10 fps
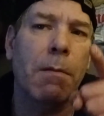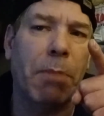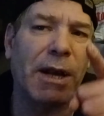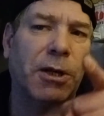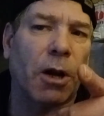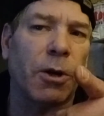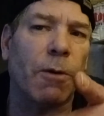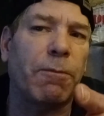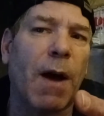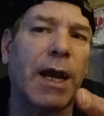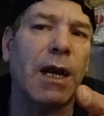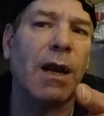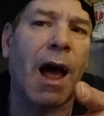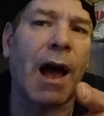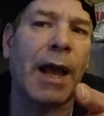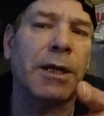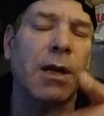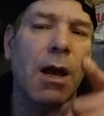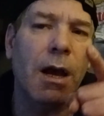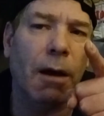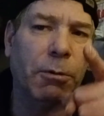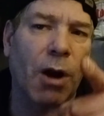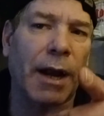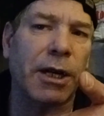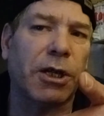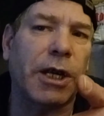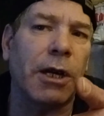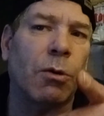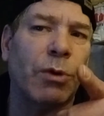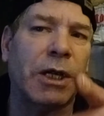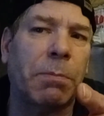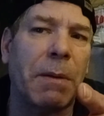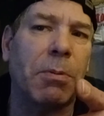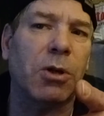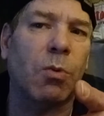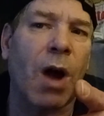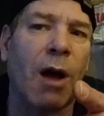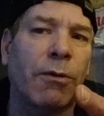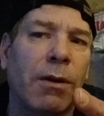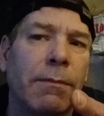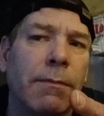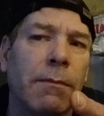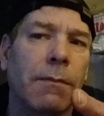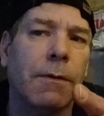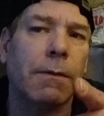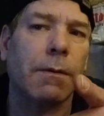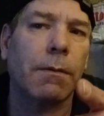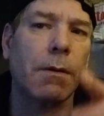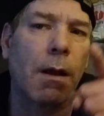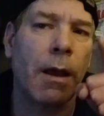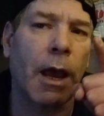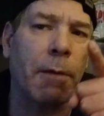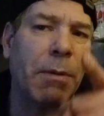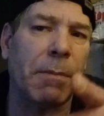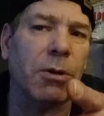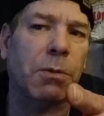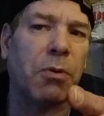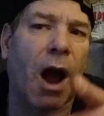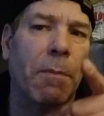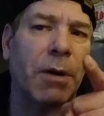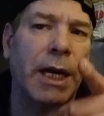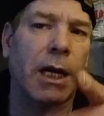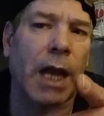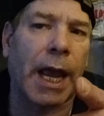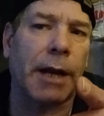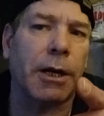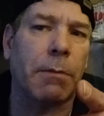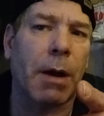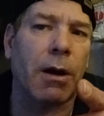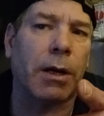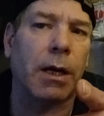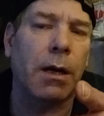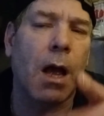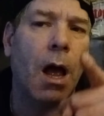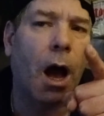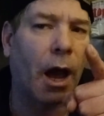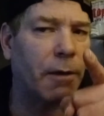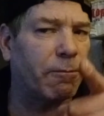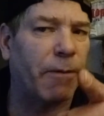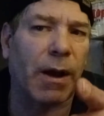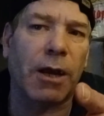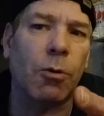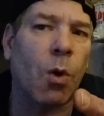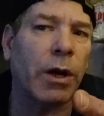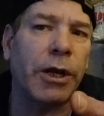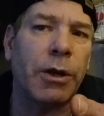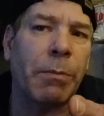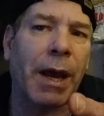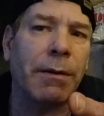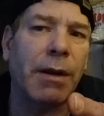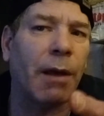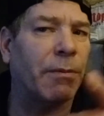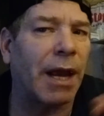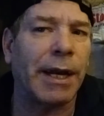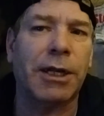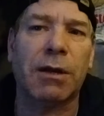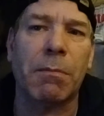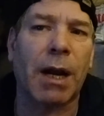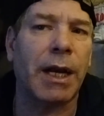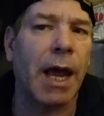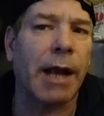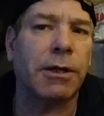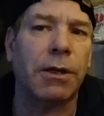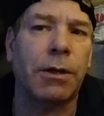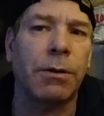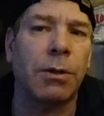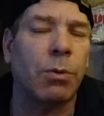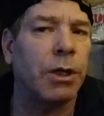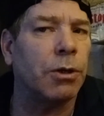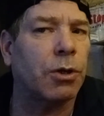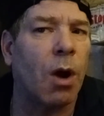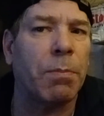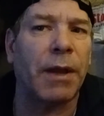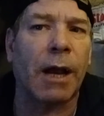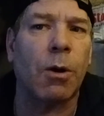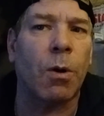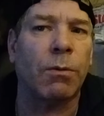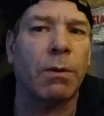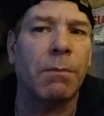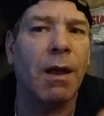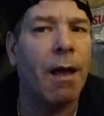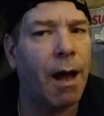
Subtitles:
based on your fucking lies of trying to steal rich people's wealth and people's property and land in America. I am fucking warning you, man. If they need somebody to execute you when you show up in that courtroom,